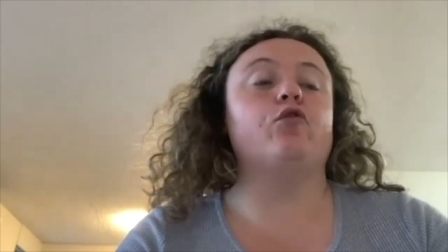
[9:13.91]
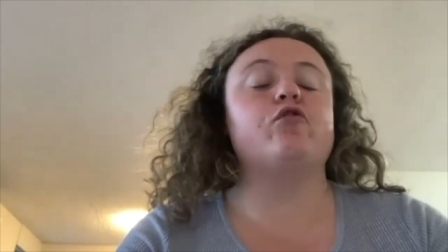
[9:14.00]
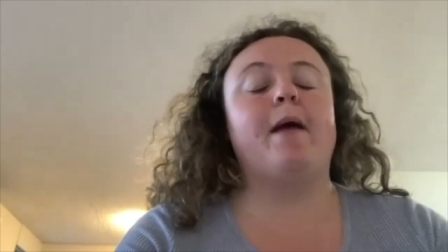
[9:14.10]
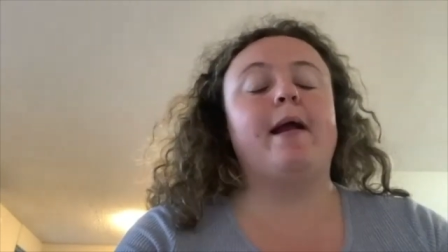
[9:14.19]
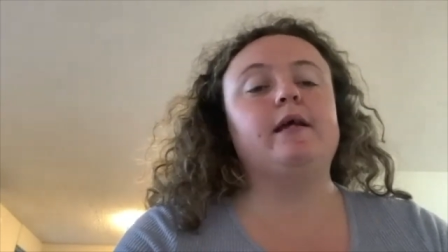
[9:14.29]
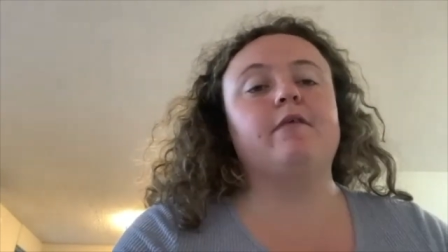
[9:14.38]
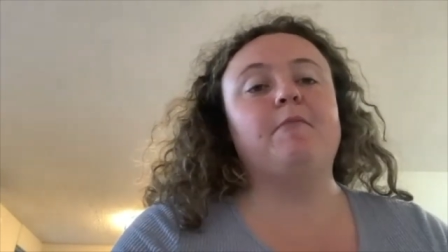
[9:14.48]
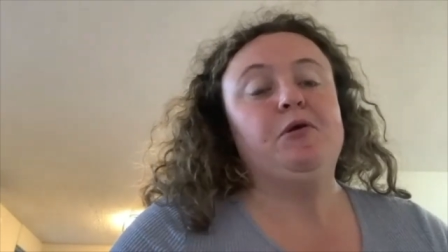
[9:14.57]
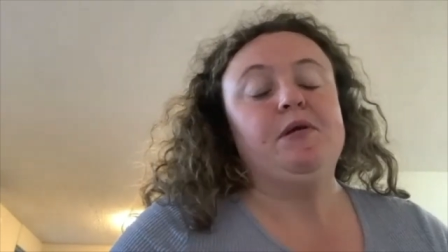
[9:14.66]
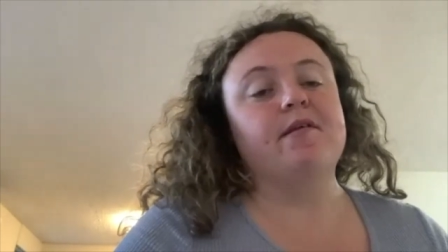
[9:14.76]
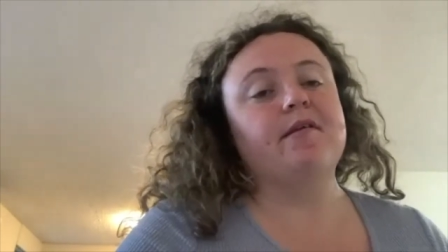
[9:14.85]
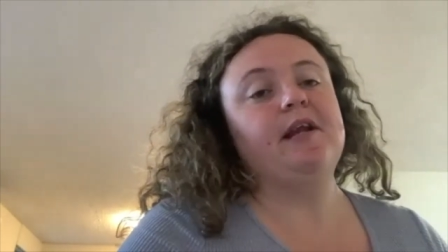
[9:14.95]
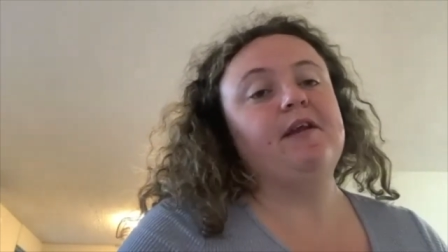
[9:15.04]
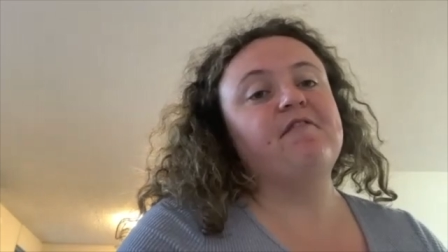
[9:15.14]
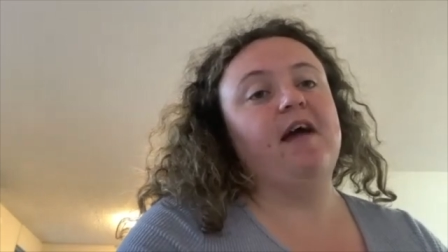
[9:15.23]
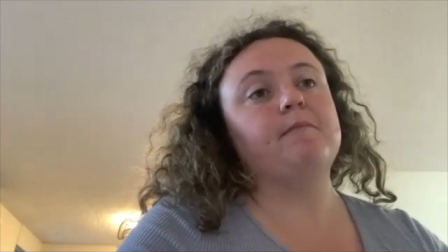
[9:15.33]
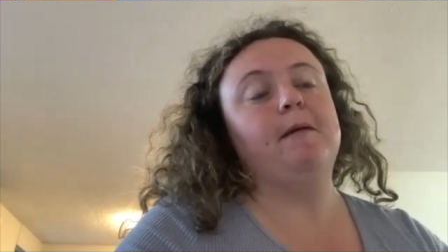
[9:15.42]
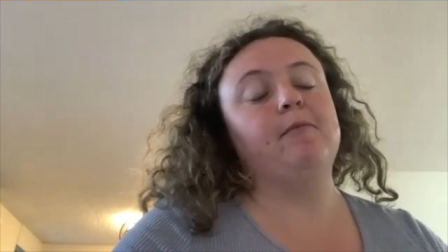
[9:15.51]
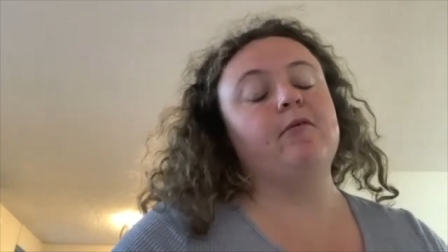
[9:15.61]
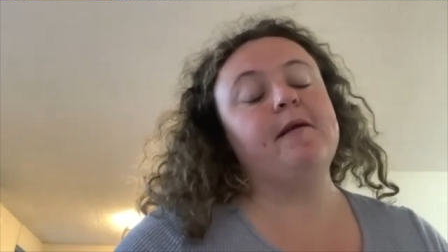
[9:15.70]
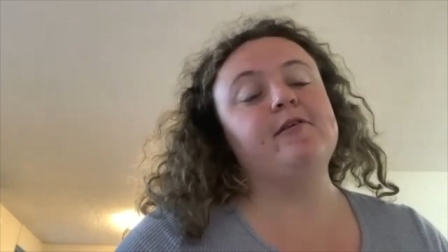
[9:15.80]
traumatic experiences can affect
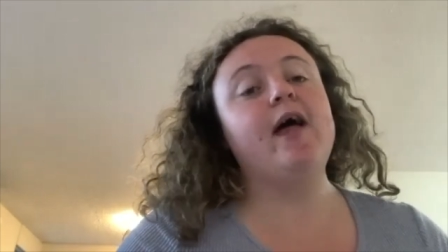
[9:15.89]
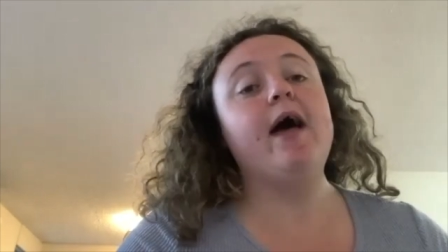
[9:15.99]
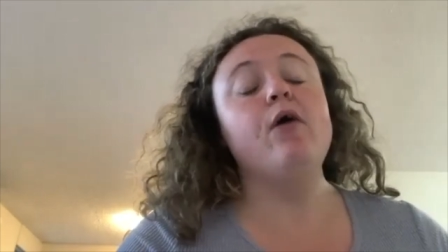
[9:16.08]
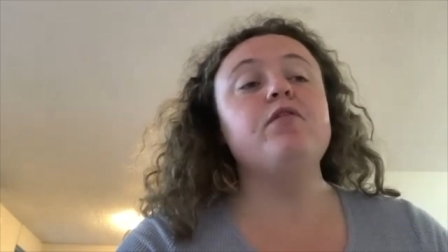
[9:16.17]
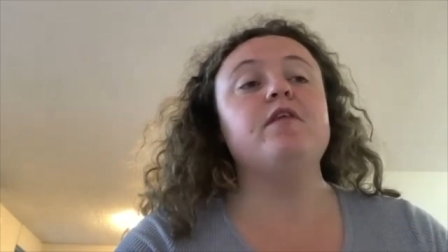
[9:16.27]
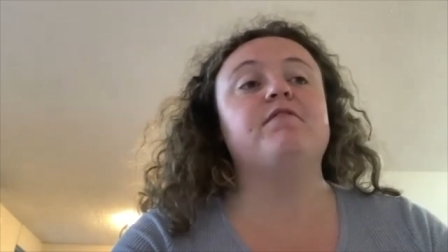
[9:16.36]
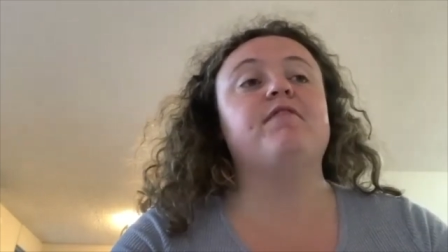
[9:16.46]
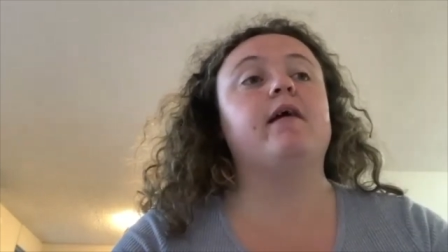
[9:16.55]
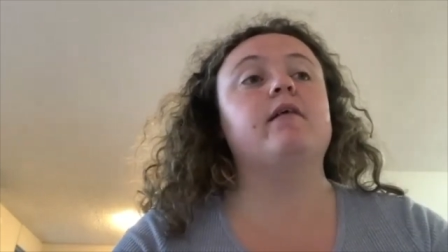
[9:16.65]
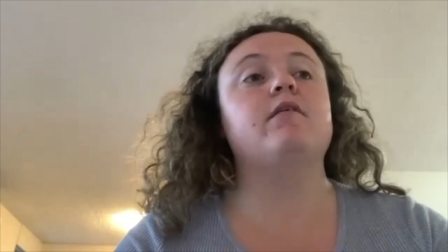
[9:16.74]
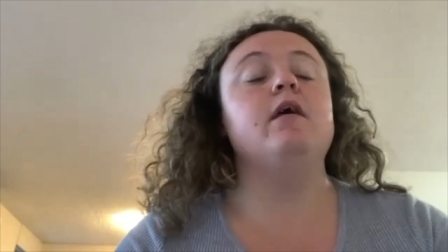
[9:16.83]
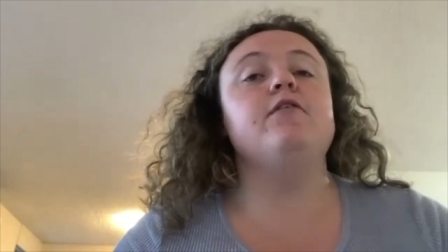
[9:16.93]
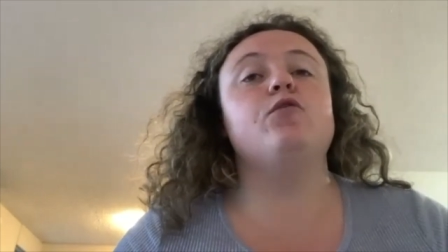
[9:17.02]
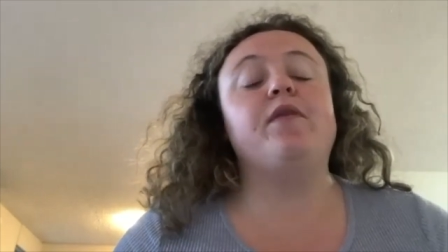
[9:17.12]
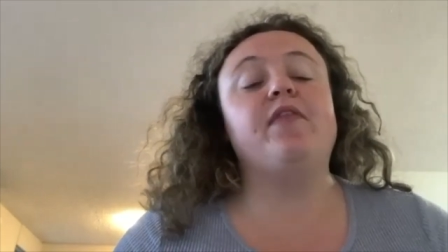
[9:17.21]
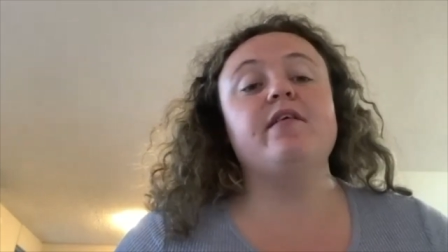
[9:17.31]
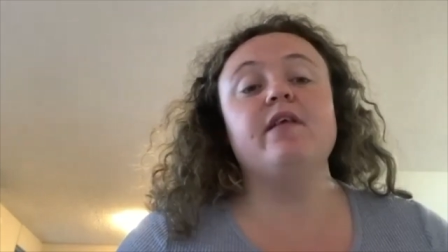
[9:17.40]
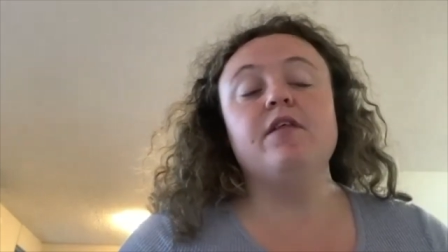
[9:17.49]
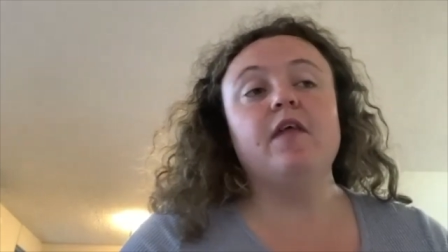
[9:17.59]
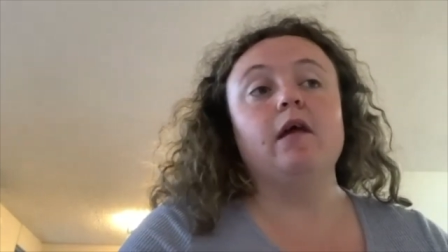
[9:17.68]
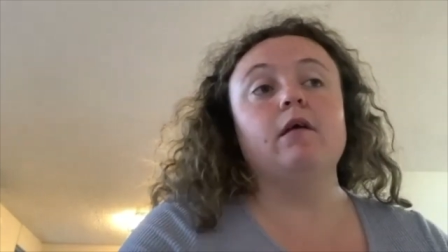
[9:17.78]
people's mental health and affect the way they see
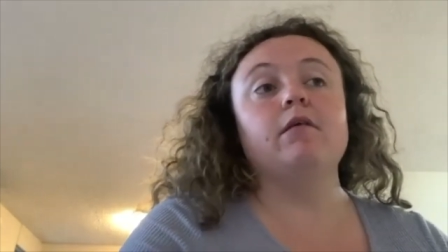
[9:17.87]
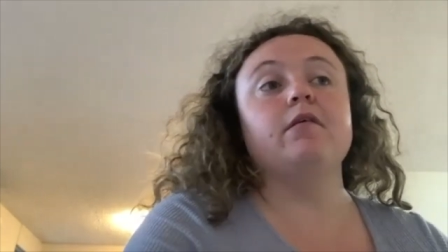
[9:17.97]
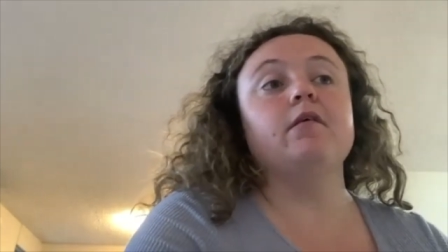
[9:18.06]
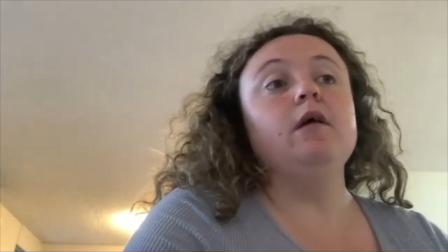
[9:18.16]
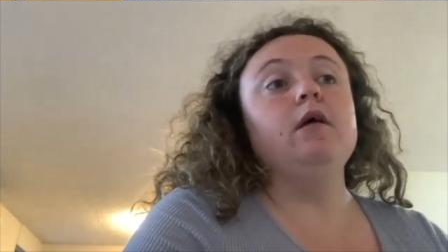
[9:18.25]
things,